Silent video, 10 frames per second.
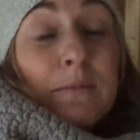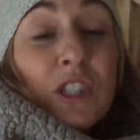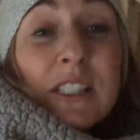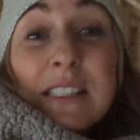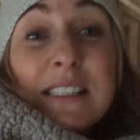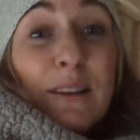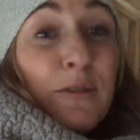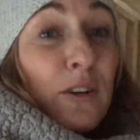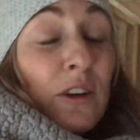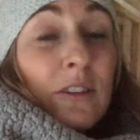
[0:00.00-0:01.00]
just
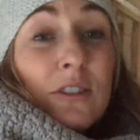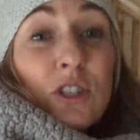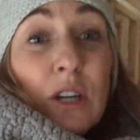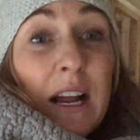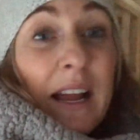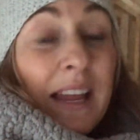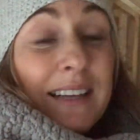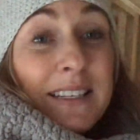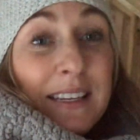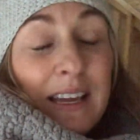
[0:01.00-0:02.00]
difficult
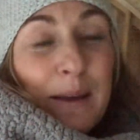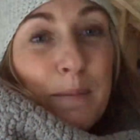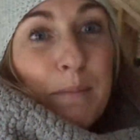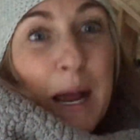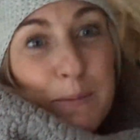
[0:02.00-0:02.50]
trying to get my